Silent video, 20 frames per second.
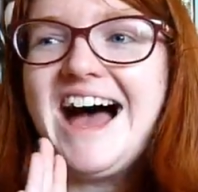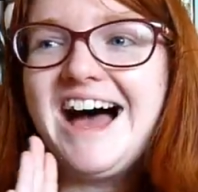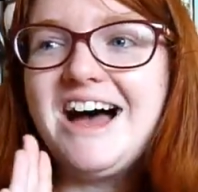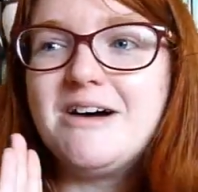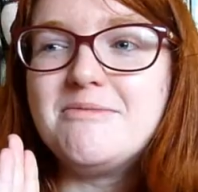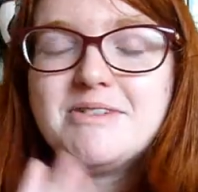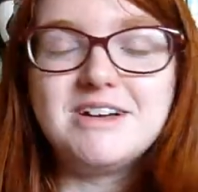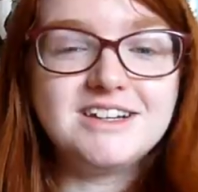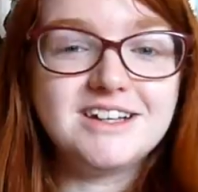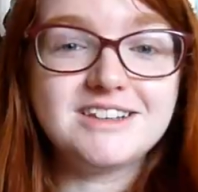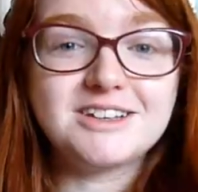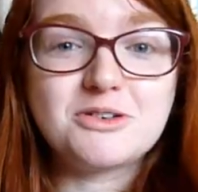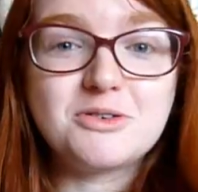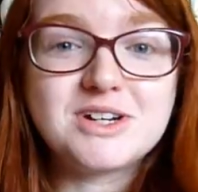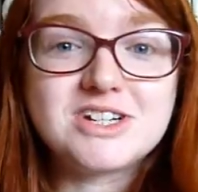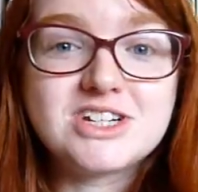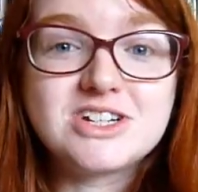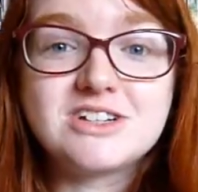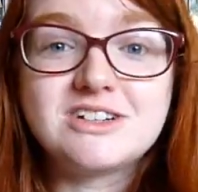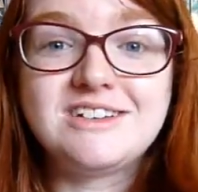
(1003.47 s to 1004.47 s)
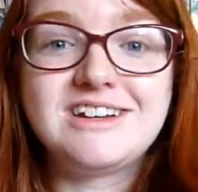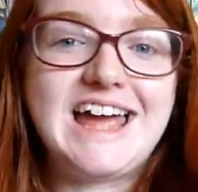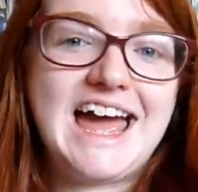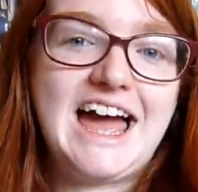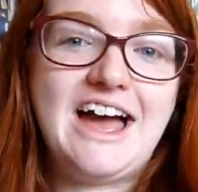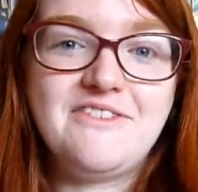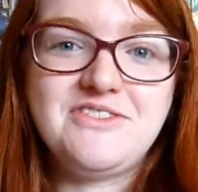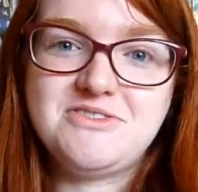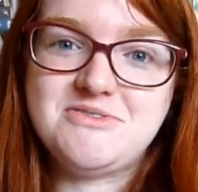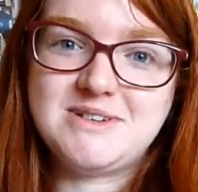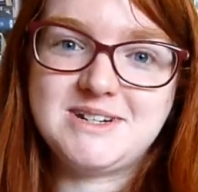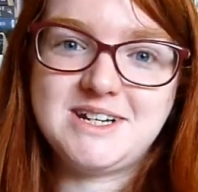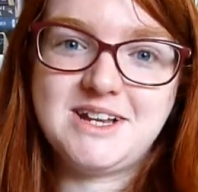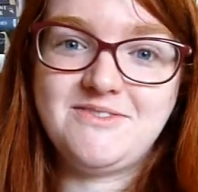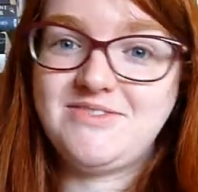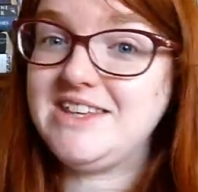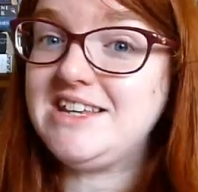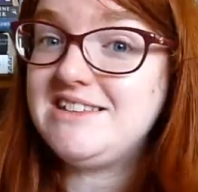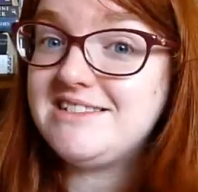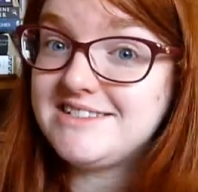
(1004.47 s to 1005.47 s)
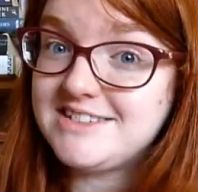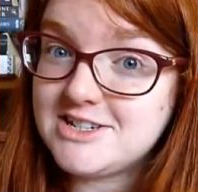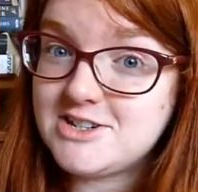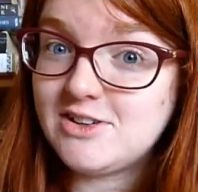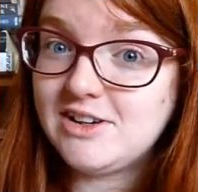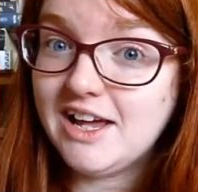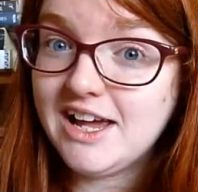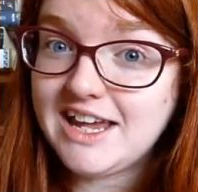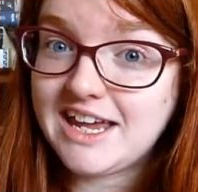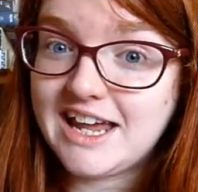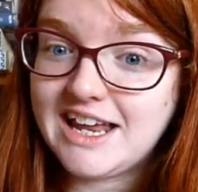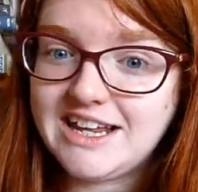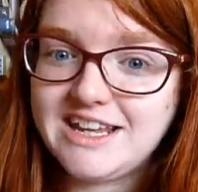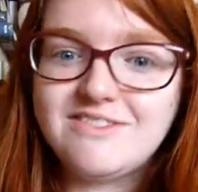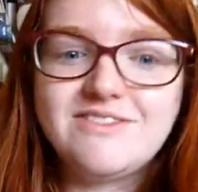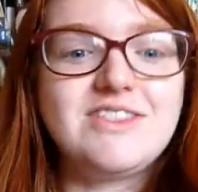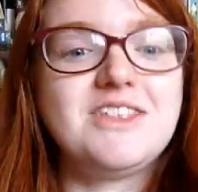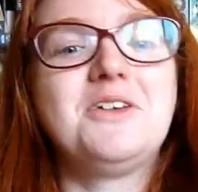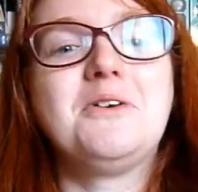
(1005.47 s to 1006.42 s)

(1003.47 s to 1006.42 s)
Another question, have you read any of these? Did you like any of